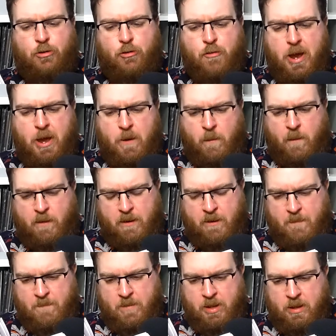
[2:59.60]
drowned.
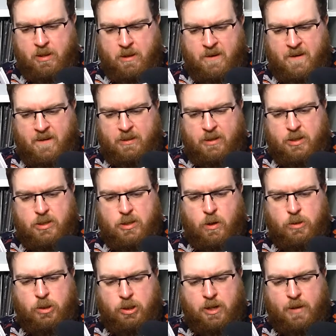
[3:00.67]
The
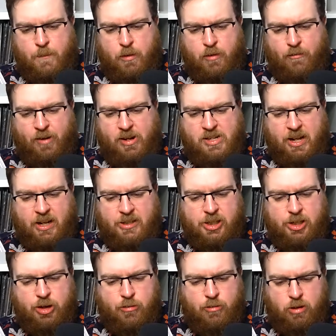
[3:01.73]
total number of
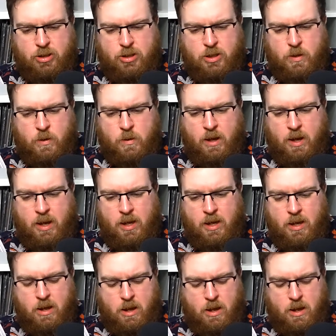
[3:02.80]
fatalities across the UK